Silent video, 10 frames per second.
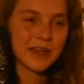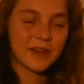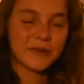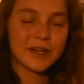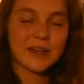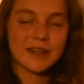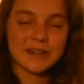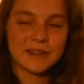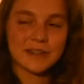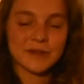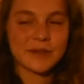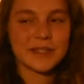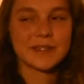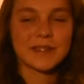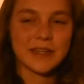I really like the
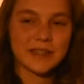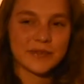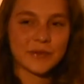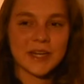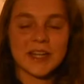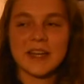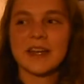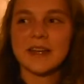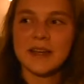series. It's really,